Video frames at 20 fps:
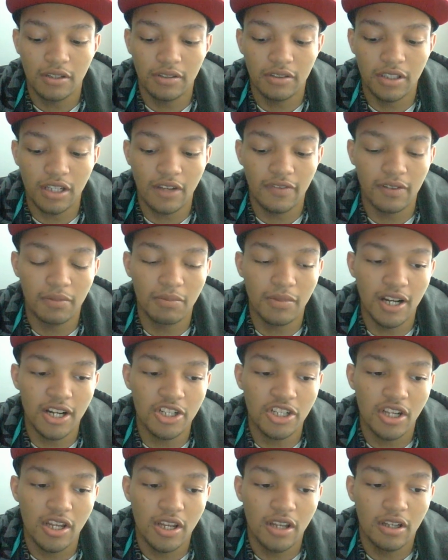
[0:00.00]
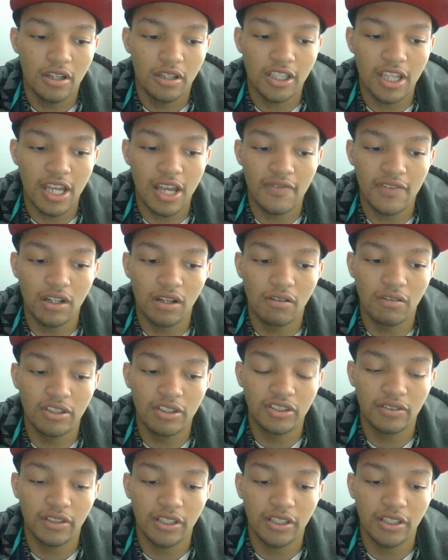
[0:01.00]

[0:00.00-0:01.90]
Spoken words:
Nothing much. Kevin Owens